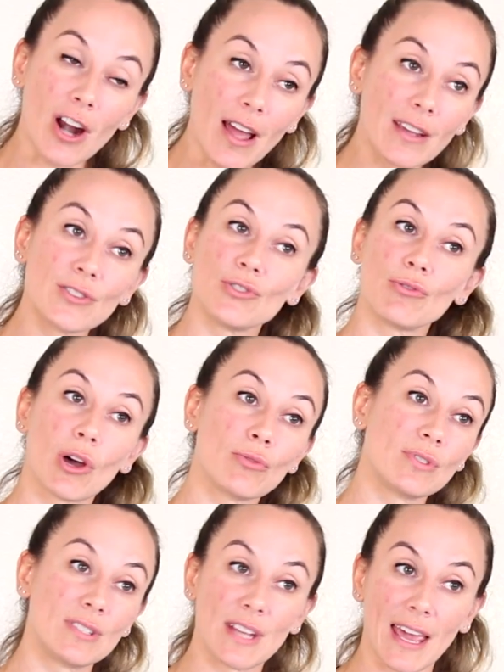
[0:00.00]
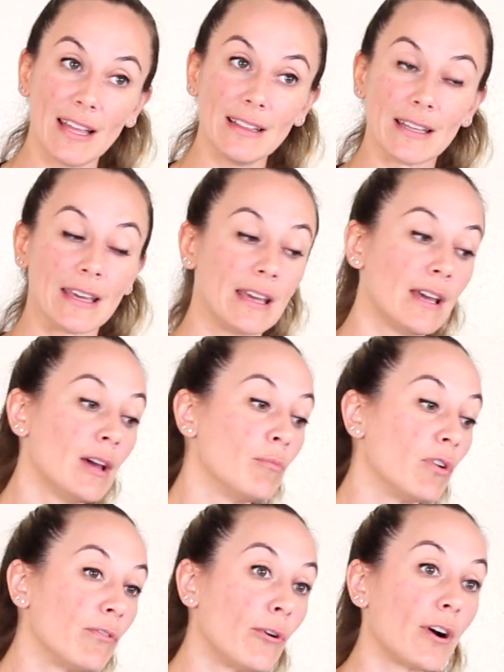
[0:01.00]
try and do those daily.
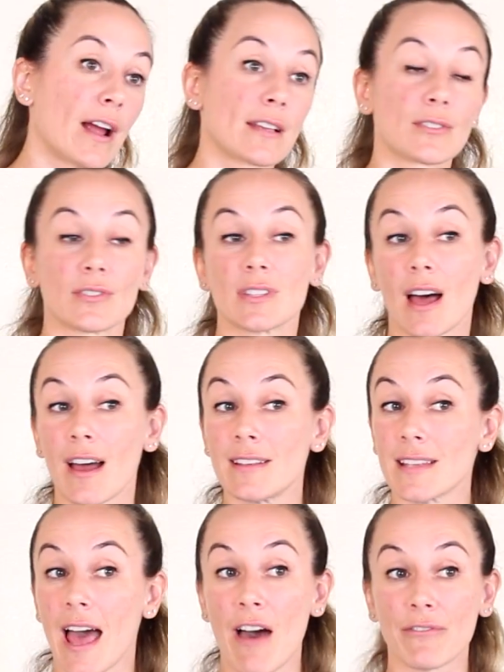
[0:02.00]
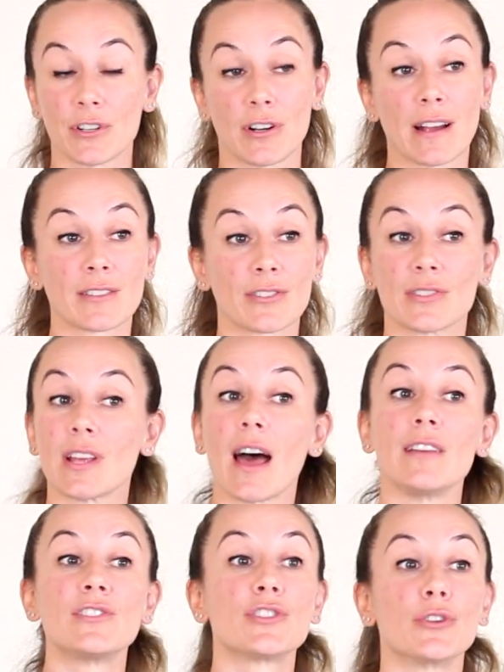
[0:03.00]
Before exercise, after
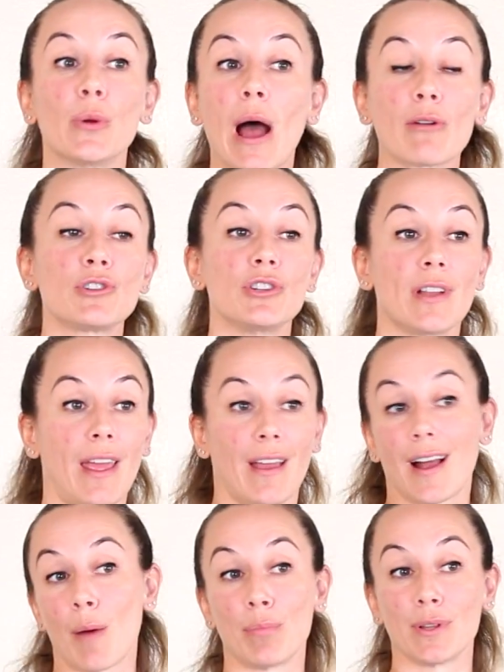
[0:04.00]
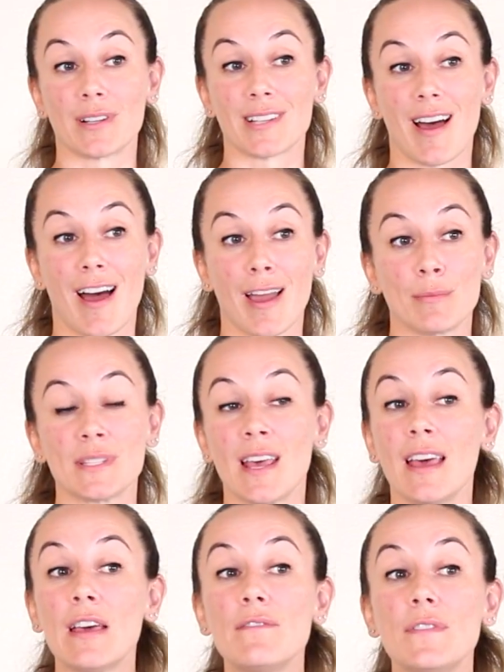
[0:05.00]
exercise, throughout your day a couple of times.
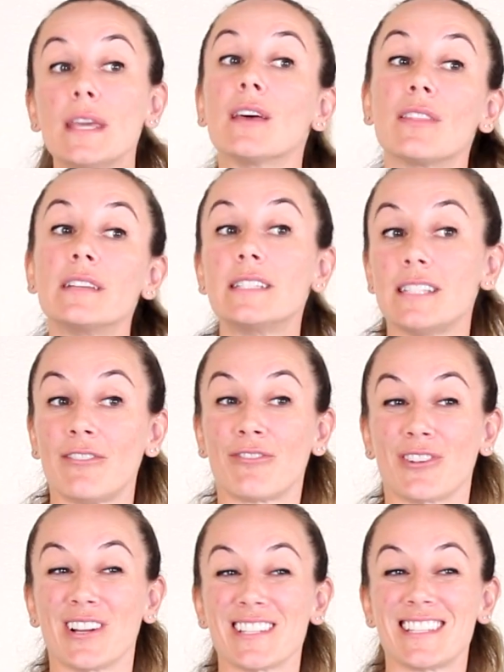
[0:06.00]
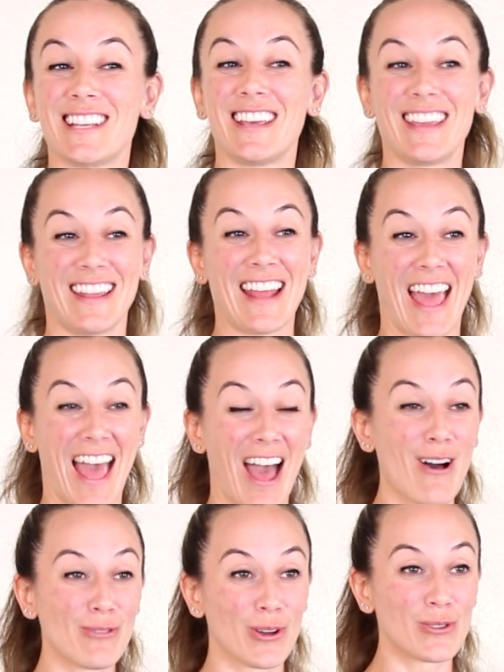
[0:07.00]
Feel the difference in
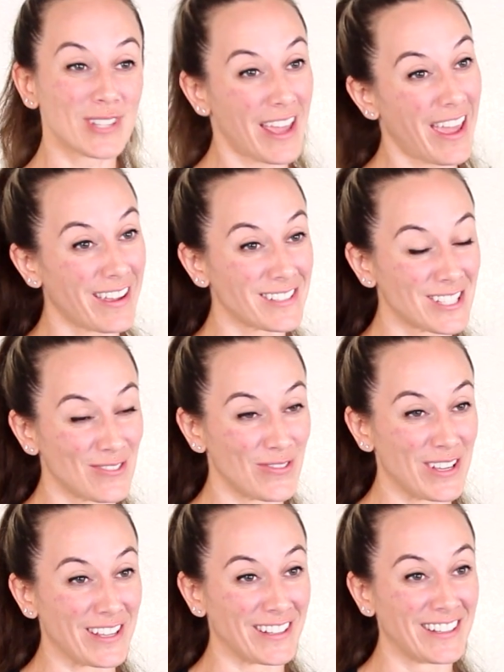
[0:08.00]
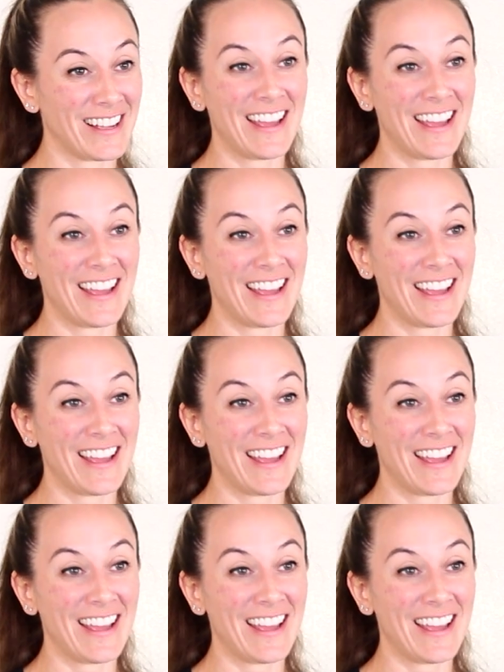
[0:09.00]
how those hands feel,